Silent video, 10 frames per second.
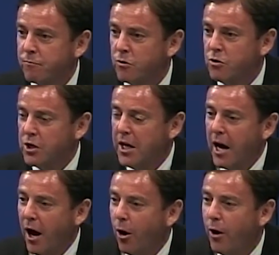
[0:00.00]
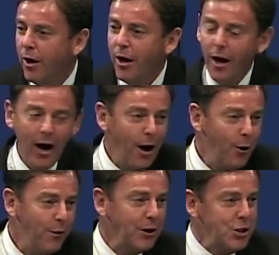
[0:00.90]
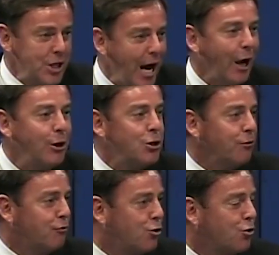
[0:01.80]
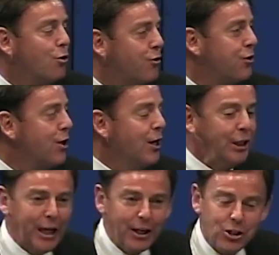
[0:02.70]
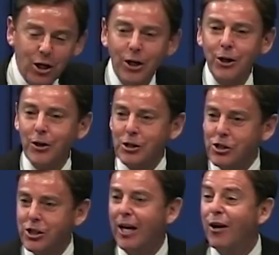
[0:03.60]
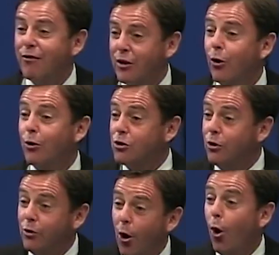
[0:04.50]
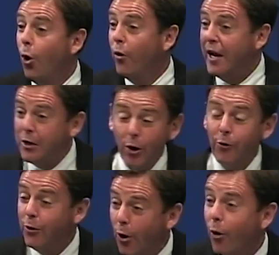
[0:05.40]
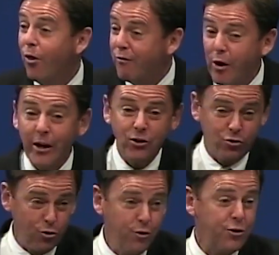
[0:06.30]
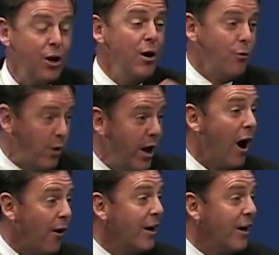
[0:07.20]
You see how, how the challenge of truth gets under the skin of those who know they don't know the very truth they are